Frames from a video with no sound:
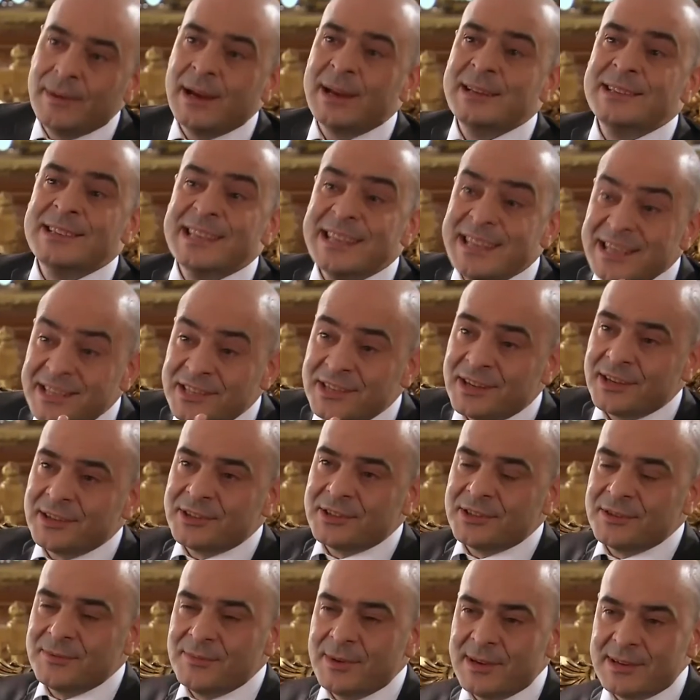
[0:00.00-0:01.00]
I think he
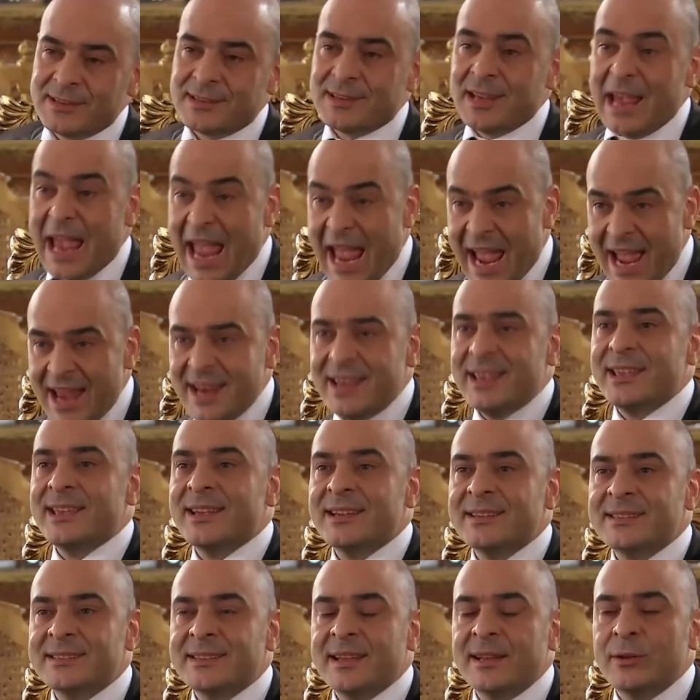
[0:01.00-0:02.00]
won't miss it. He'll be
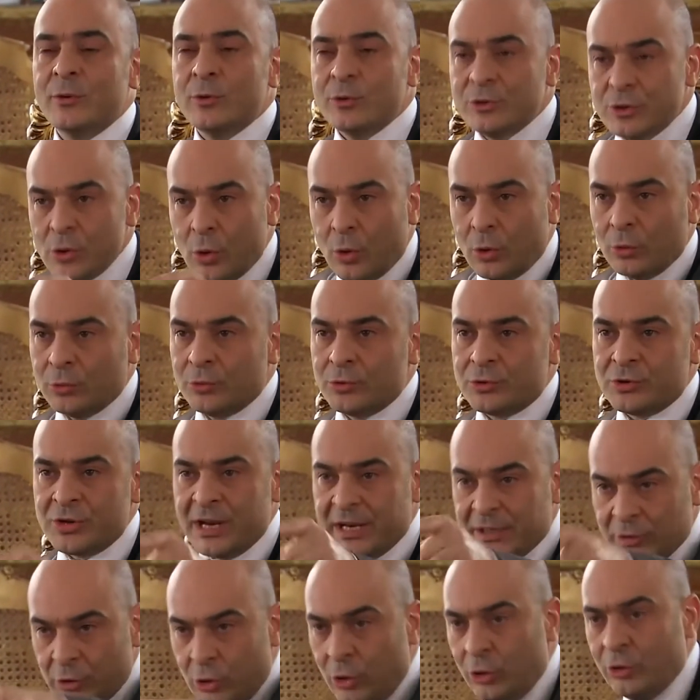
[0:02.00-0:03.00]
there even before all
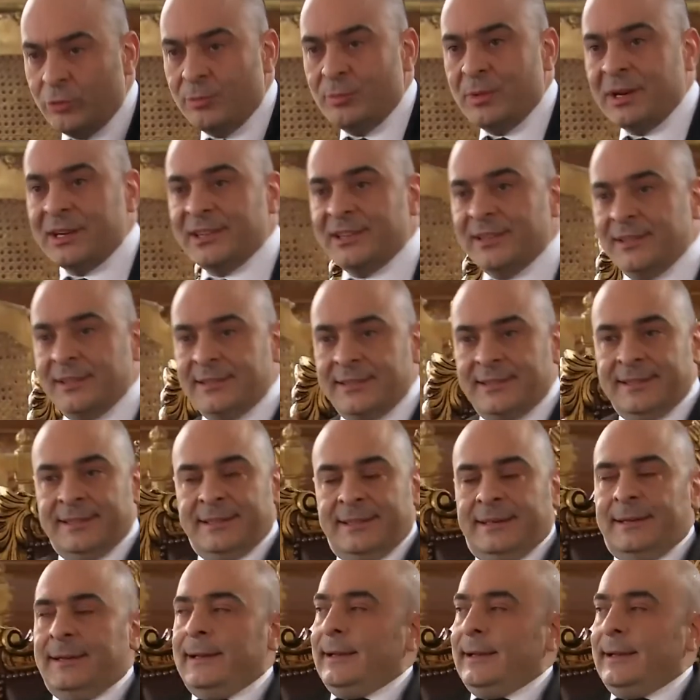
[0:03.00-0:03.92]
of us. You'll see.